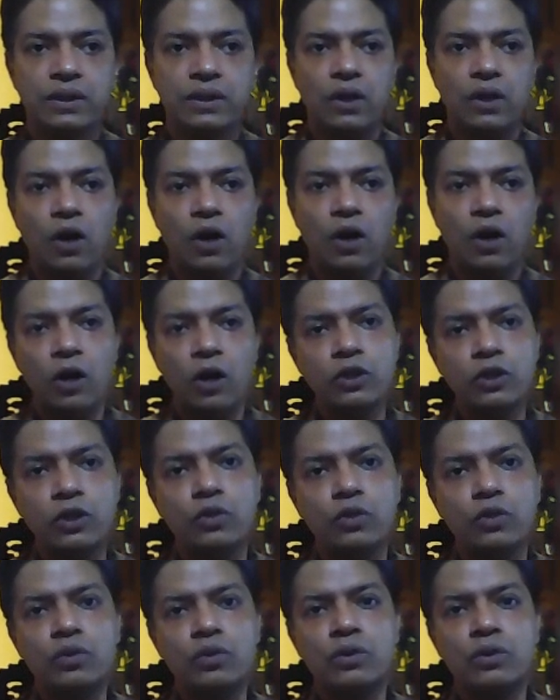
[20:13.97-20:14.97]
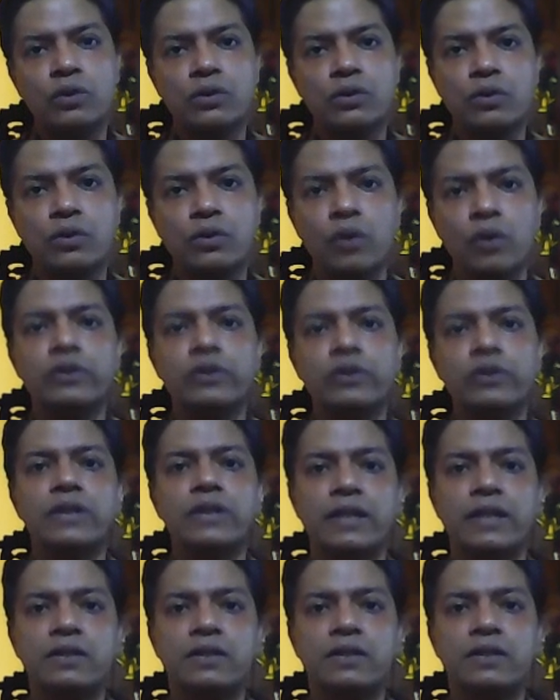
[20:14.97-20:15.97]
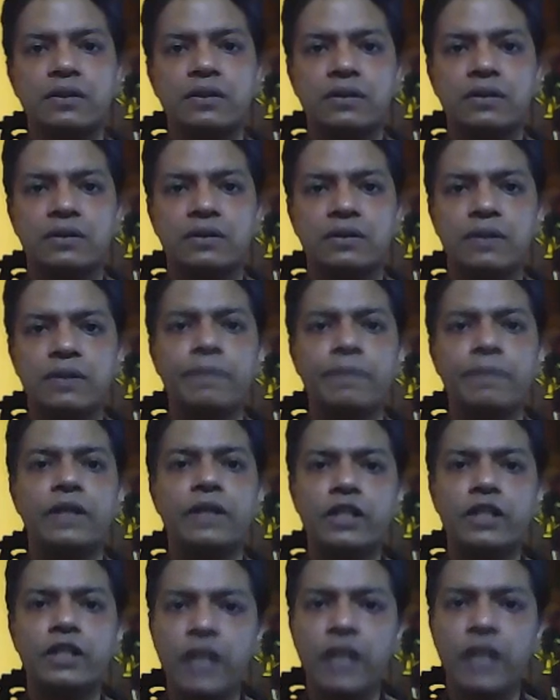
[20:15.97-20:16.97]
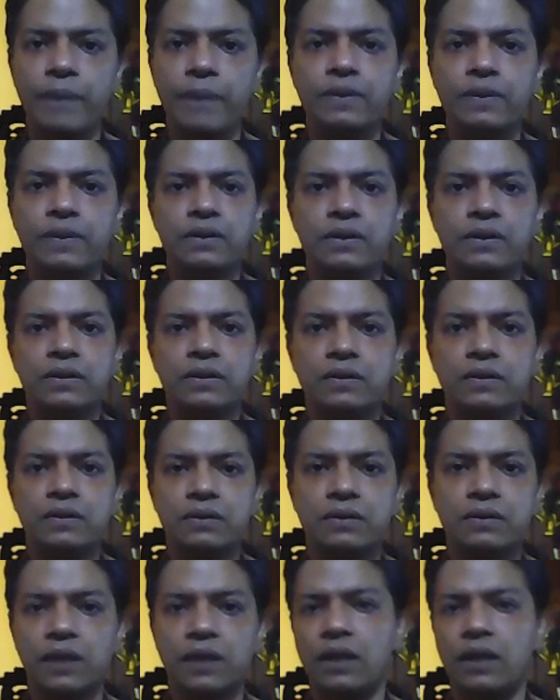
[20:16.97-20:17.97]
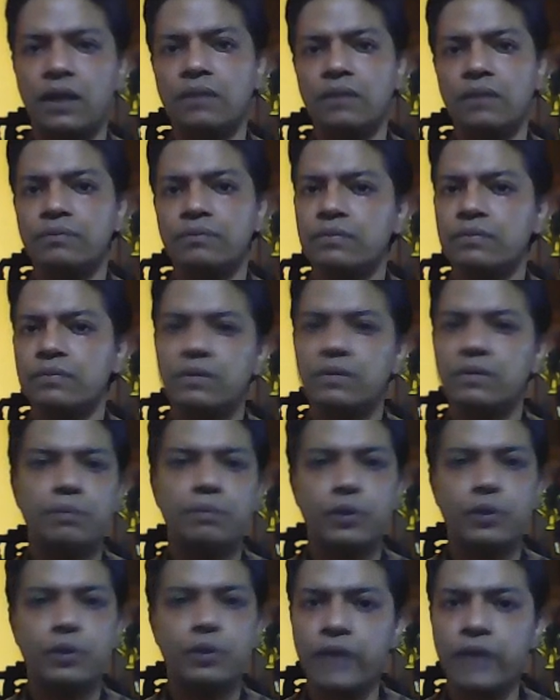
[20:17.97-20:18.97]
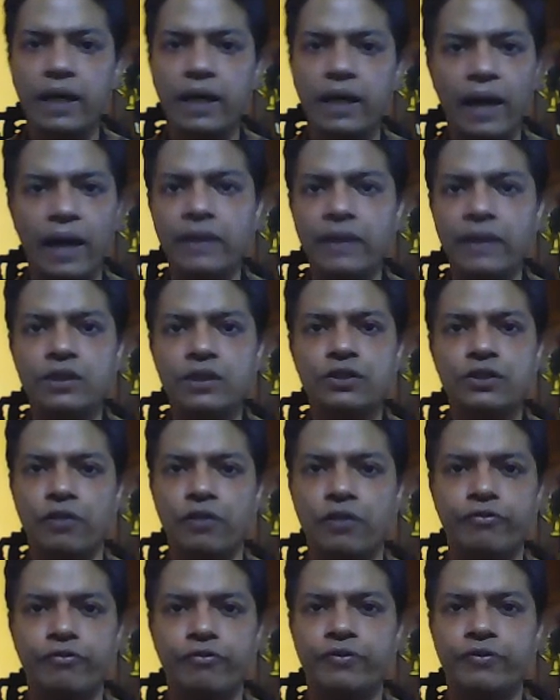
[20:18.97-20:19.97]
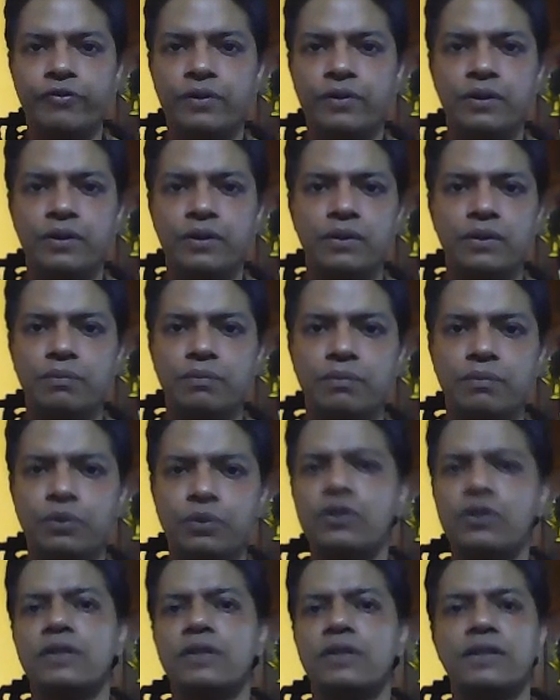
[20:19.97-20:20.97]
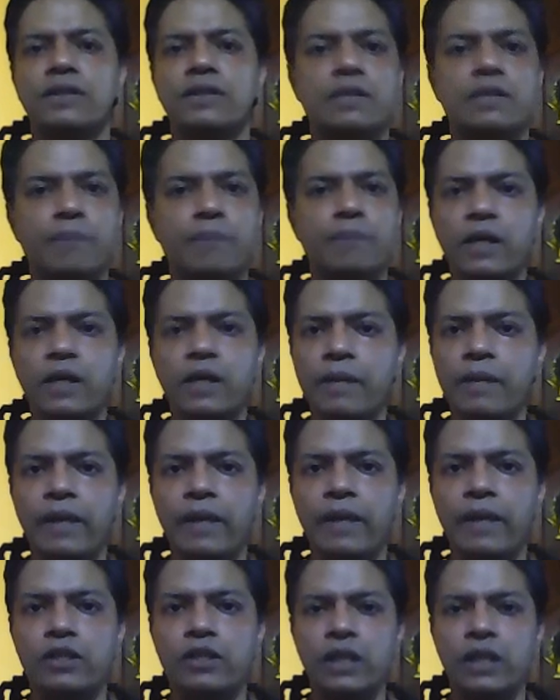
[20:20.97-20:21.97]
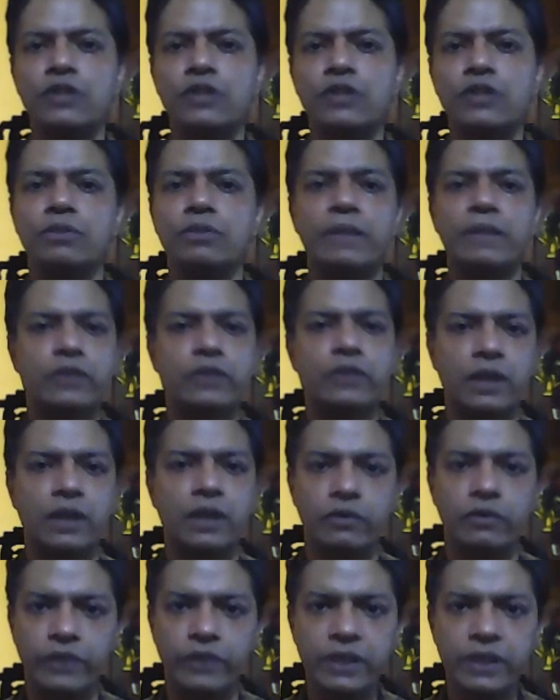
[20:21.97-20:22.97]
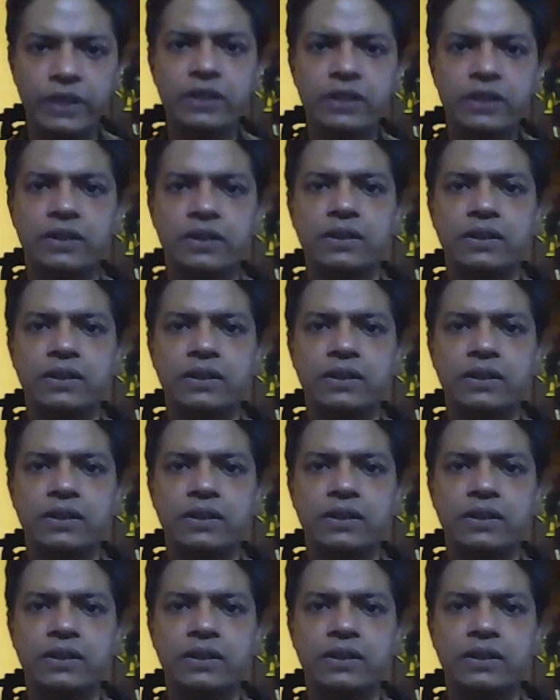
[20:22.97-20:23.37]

Although Coleridge has simply reshaped the prosaic lines of Purchas's pilgrimage into metrical verse,